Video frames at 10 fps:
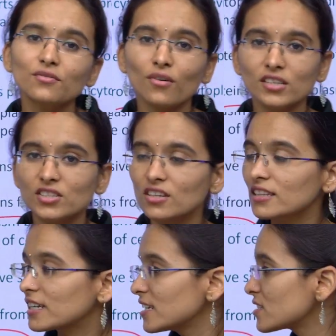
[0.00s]
function
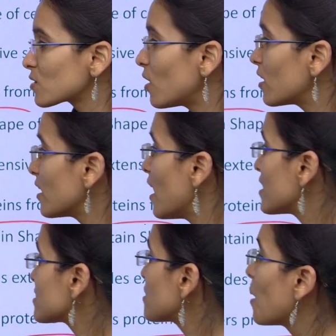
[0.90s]
that is called
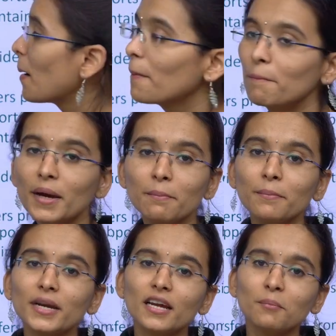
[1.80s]
as
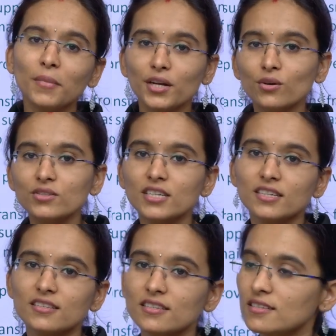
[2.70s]
membrane
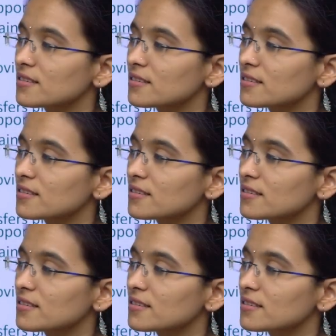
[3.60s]
biogenesis.